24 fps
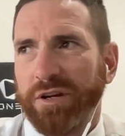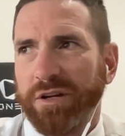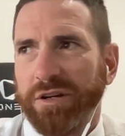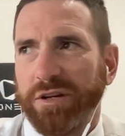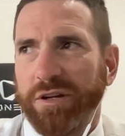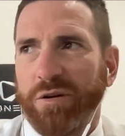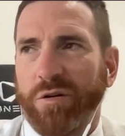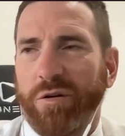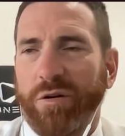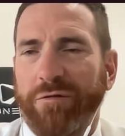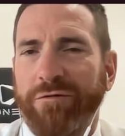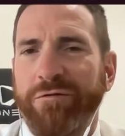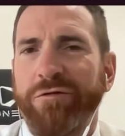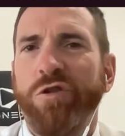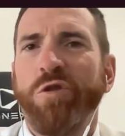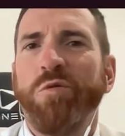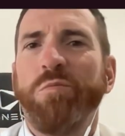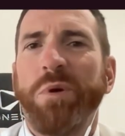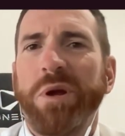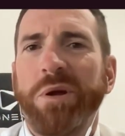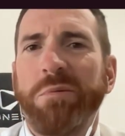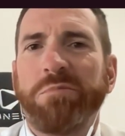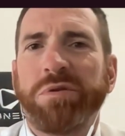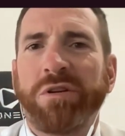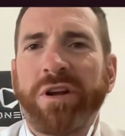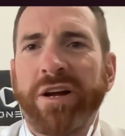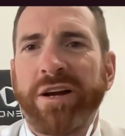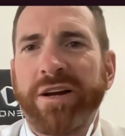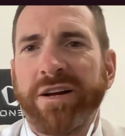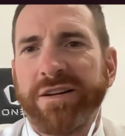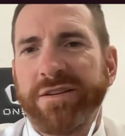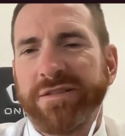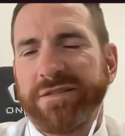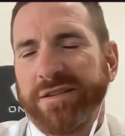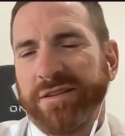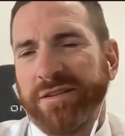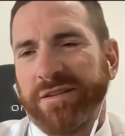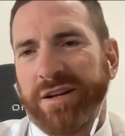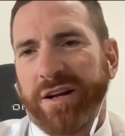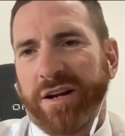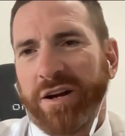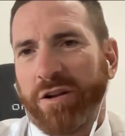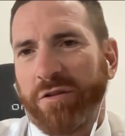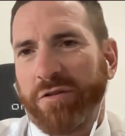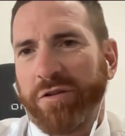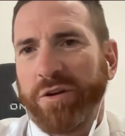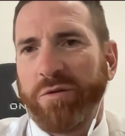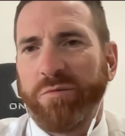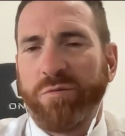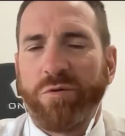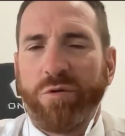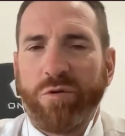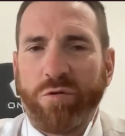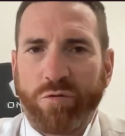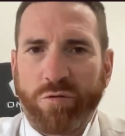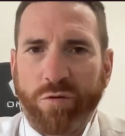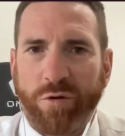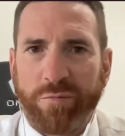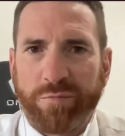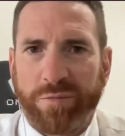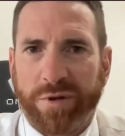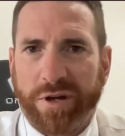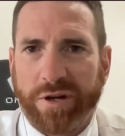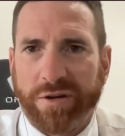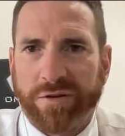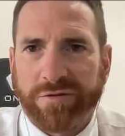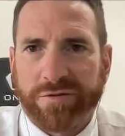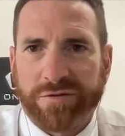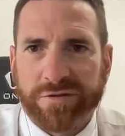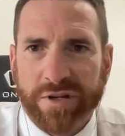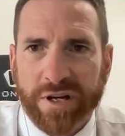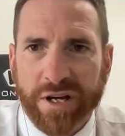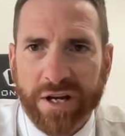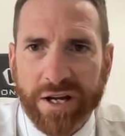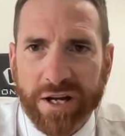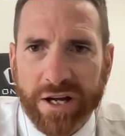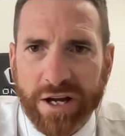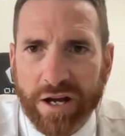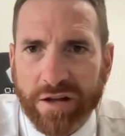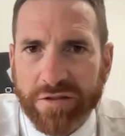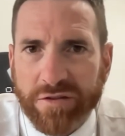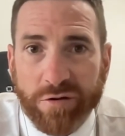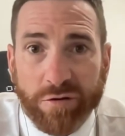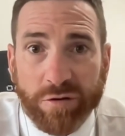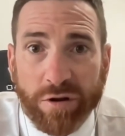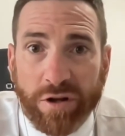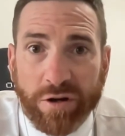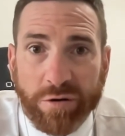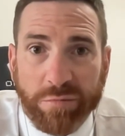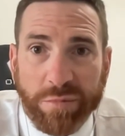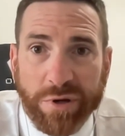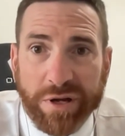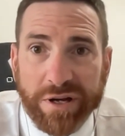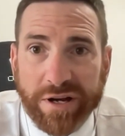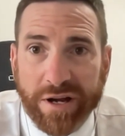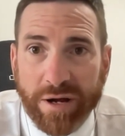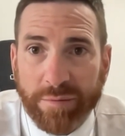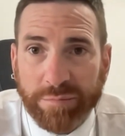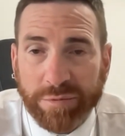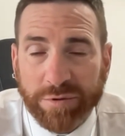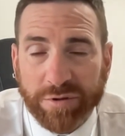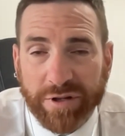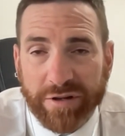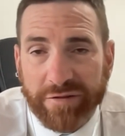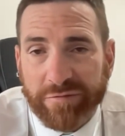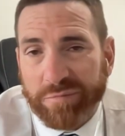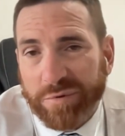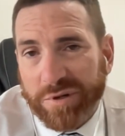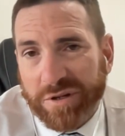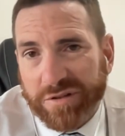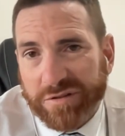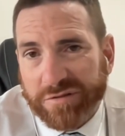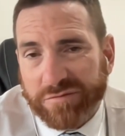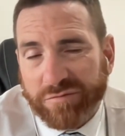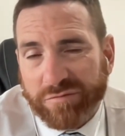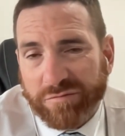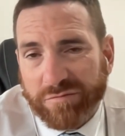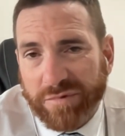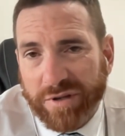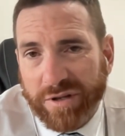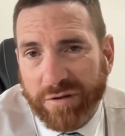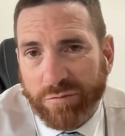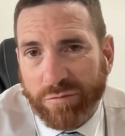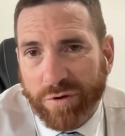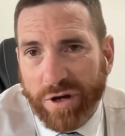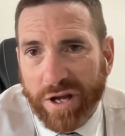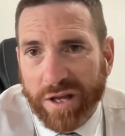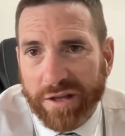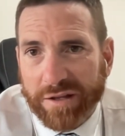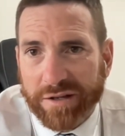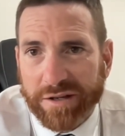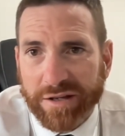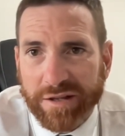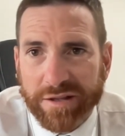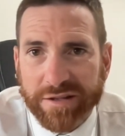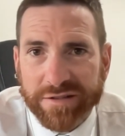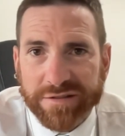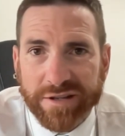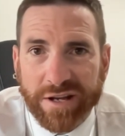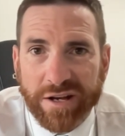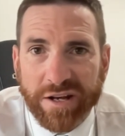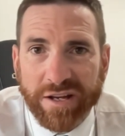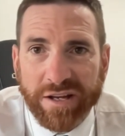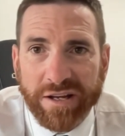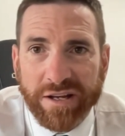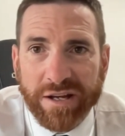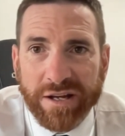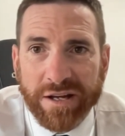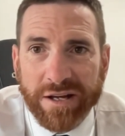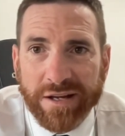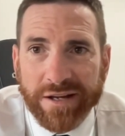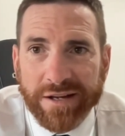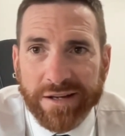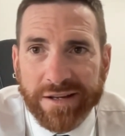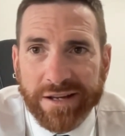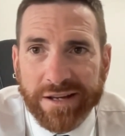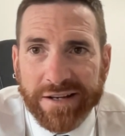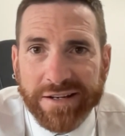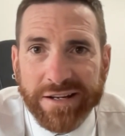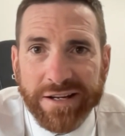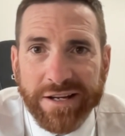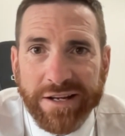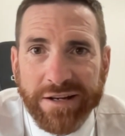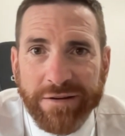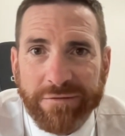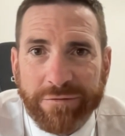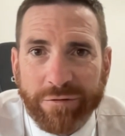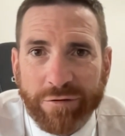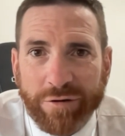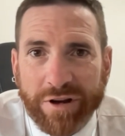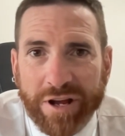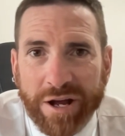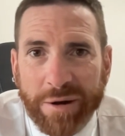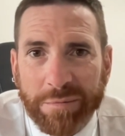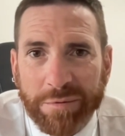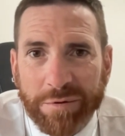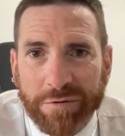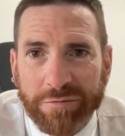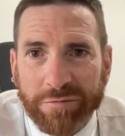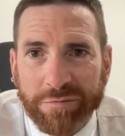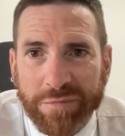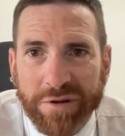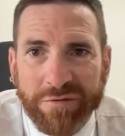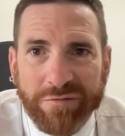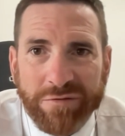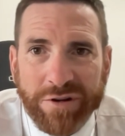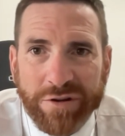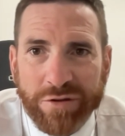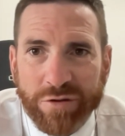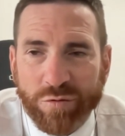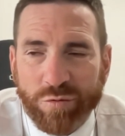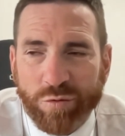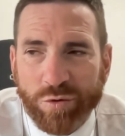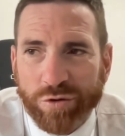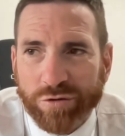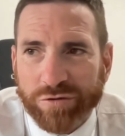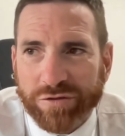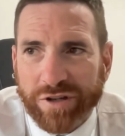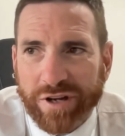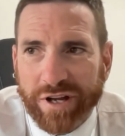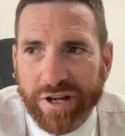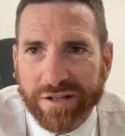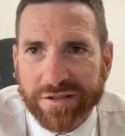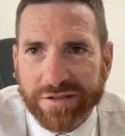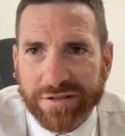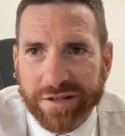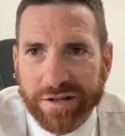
you know a few big players, and, and I think with all cryptos, there will only be a couple left because in reality there's only a need for a couple of them even in the world today.